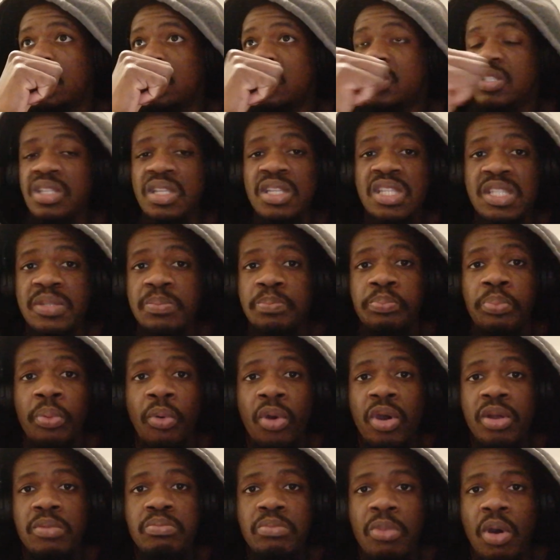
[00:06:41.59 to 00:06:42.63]
since
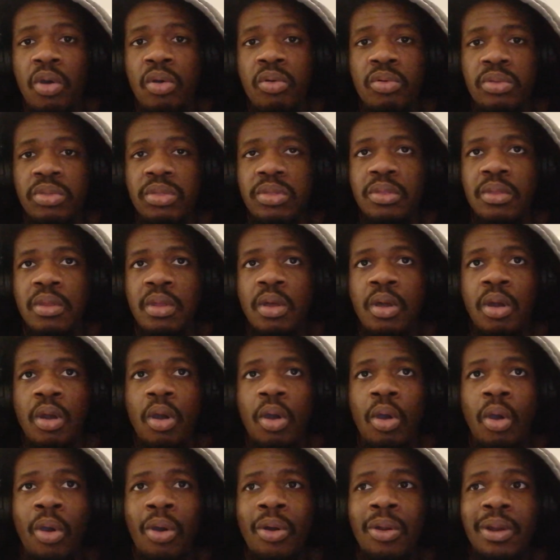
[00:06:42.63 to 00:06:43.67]
Bournemouth,
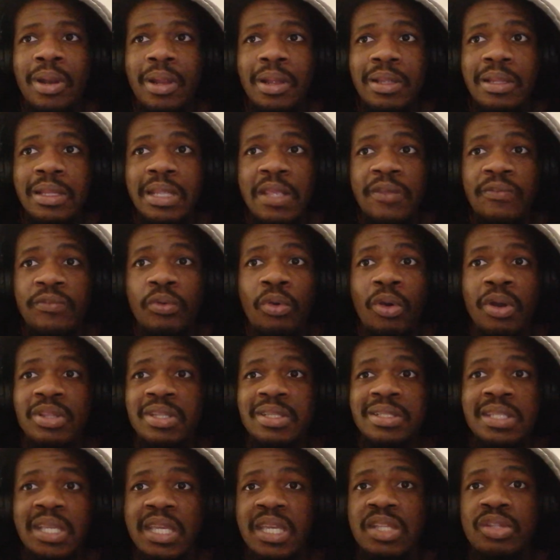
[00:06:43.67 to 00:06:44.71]
or if you want
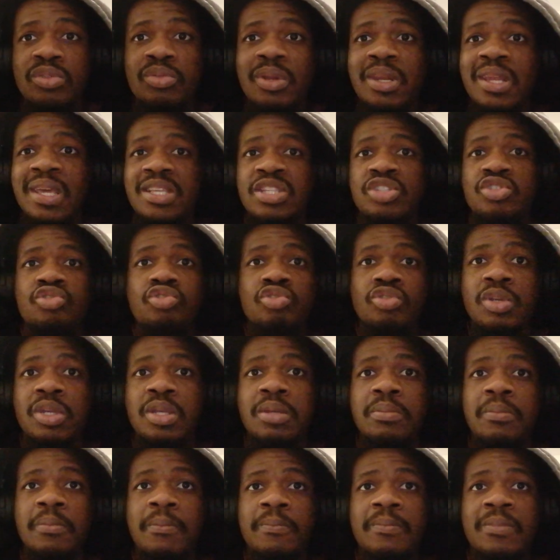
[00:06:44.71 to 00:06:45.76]
to take it to the
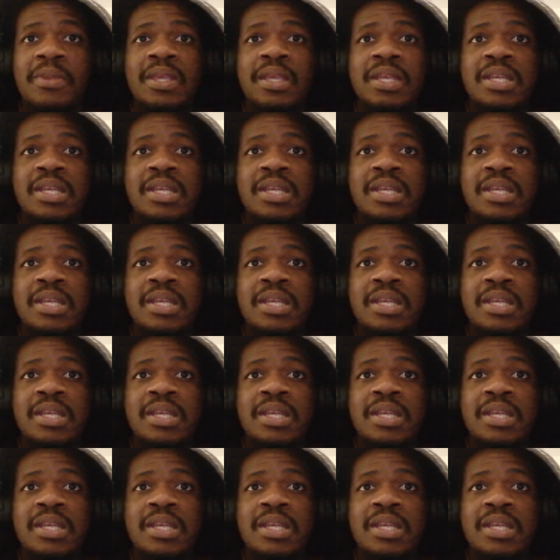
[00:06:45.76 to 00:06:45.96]
extreme,